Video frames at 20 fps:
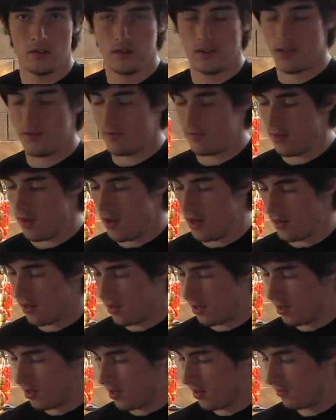If not,
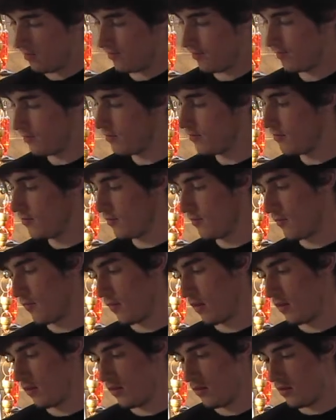
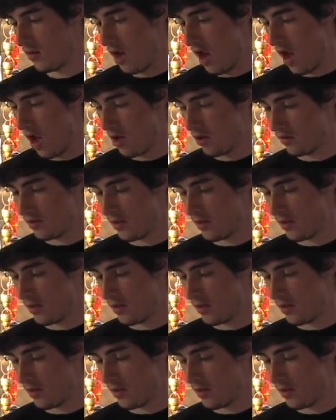I'll